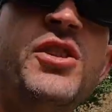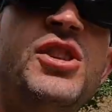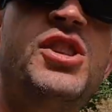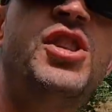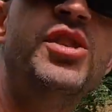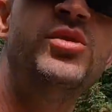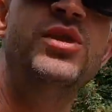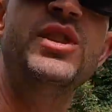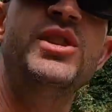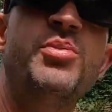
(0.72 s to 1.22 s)
for
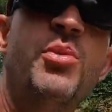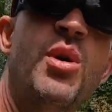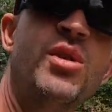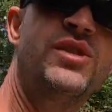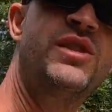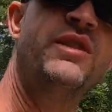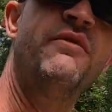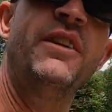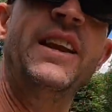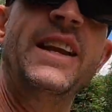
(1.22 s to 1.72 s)
choosing to
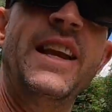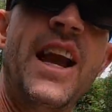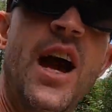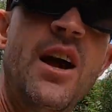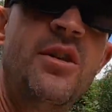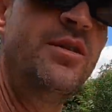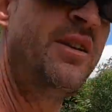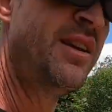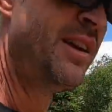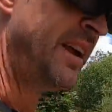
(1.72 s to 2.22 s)
watch the
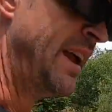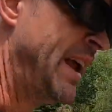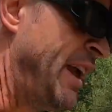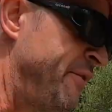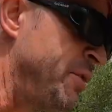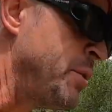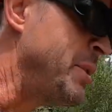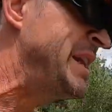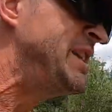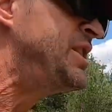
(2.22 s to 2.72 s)
video.
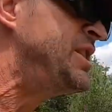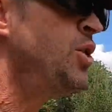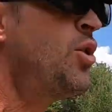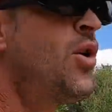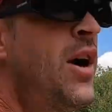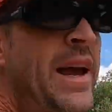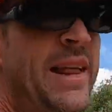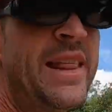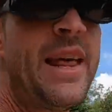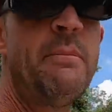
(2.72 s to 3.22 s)
If you
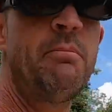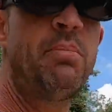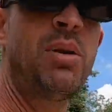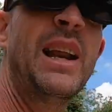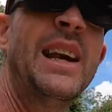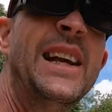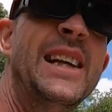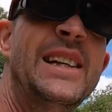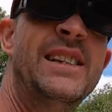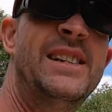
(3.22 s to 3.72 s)
enjoy it, then
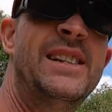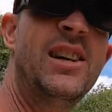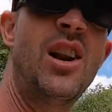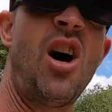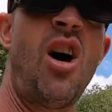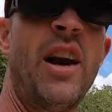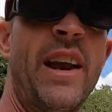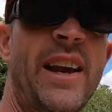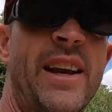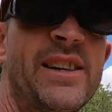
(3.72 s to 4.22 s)
please
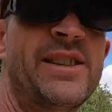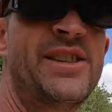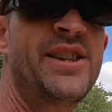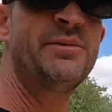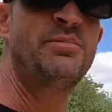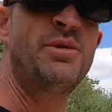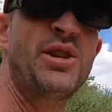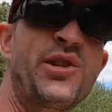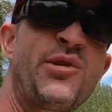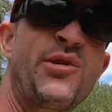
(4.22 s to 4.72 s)
like and
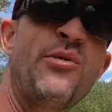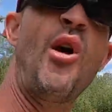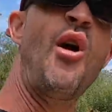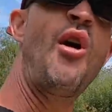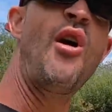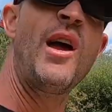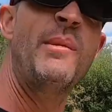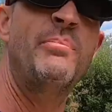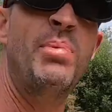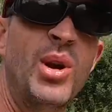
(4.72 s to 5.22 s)

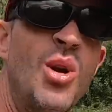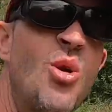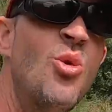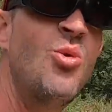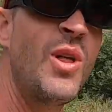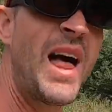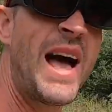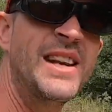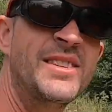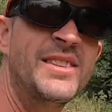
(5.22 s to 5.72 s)
subscribe and all
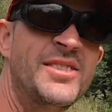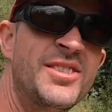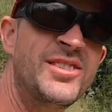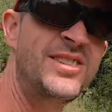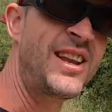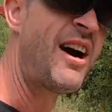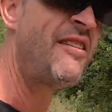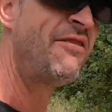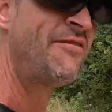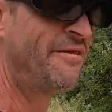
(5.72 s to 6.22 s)
that
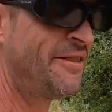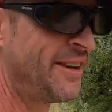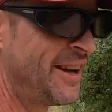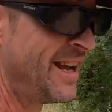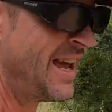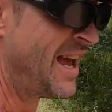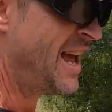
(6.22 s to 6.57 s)
stuff.